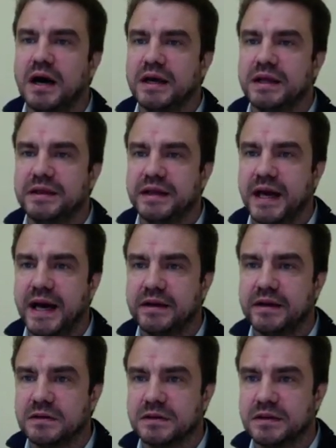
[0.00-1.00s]
in the
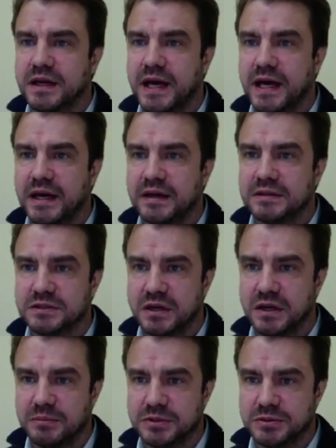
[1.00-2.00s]
adult and
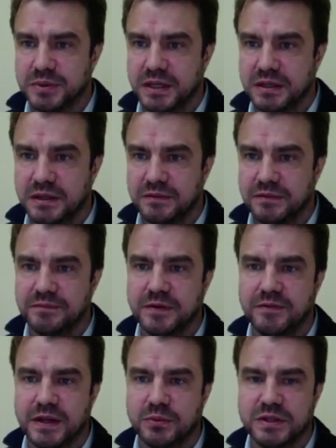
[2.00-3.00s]
child perspective.
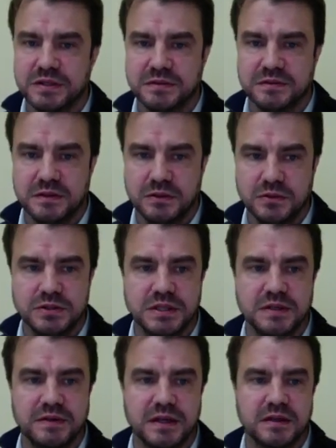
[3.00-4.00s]
That we do
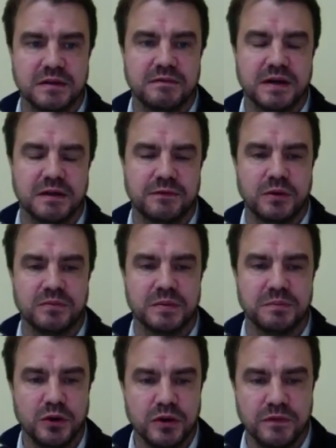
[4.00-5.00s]
see that from
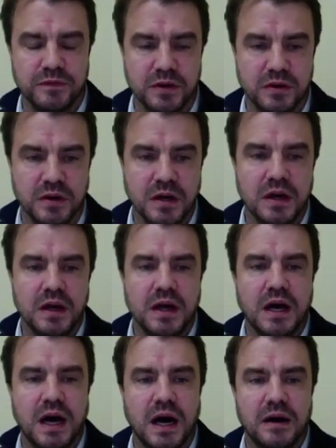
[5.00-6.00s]
the point of view
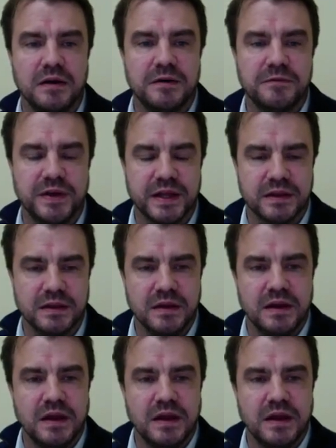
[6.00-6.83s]
that